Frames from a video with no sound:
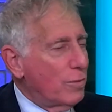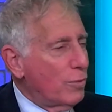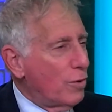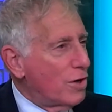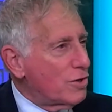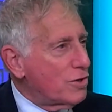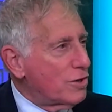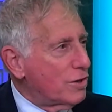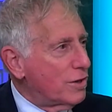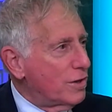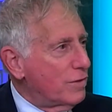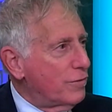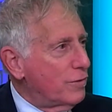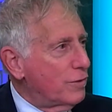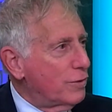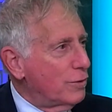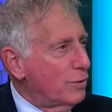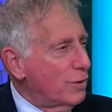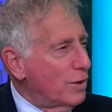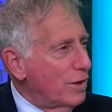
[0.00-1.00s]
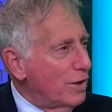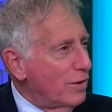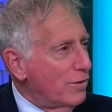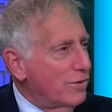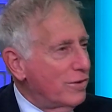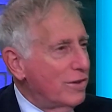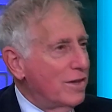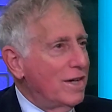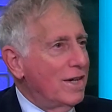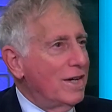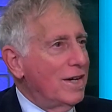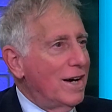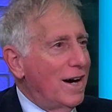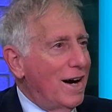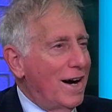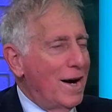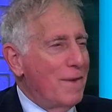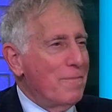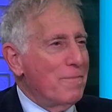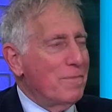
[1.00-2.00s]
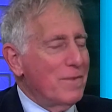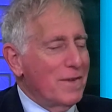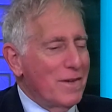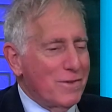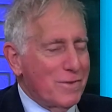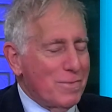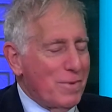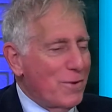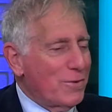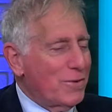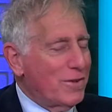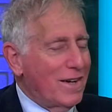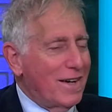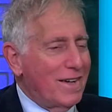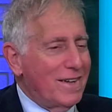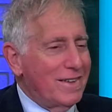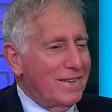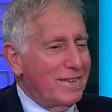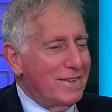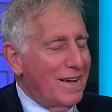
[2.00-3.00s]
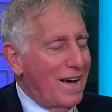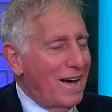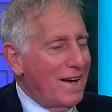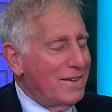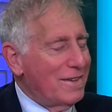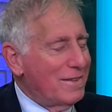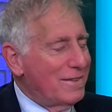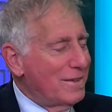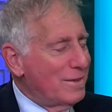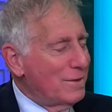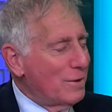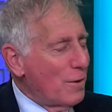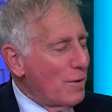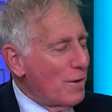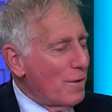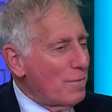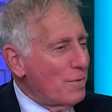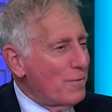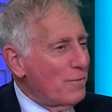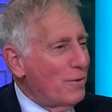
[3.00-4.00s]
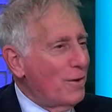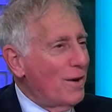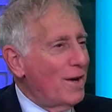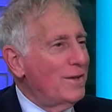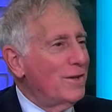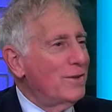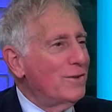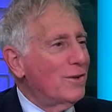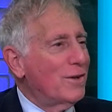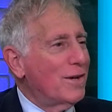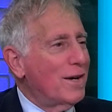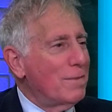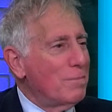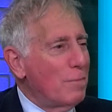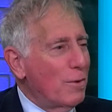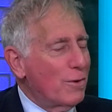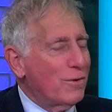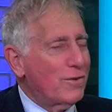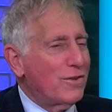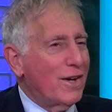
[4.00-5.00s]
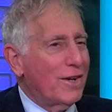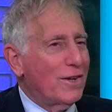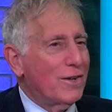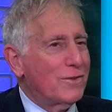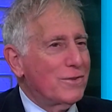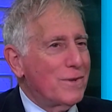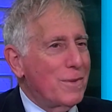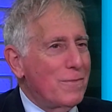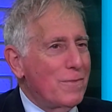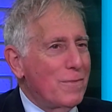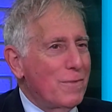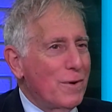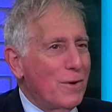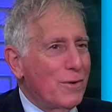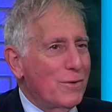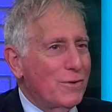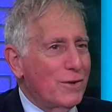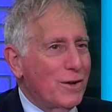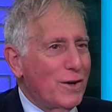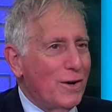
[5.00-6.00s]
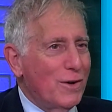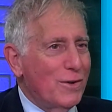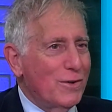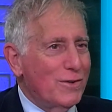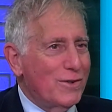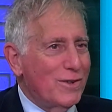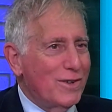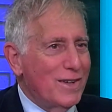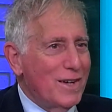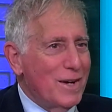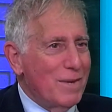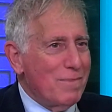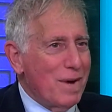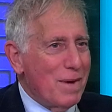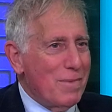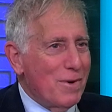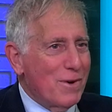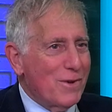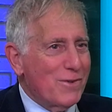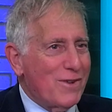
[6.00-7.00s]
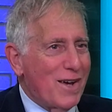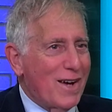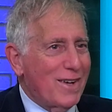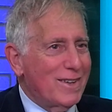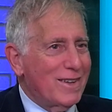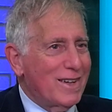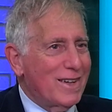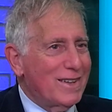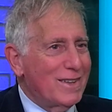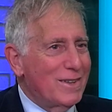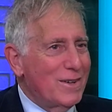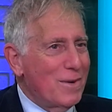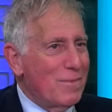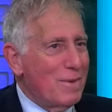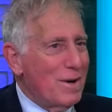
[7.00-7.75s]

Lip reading: in Washington for 2 years. Supposedly, I didn't know that beforehand. He took a motorcycle trip from coast to coast by motorcycle to get to know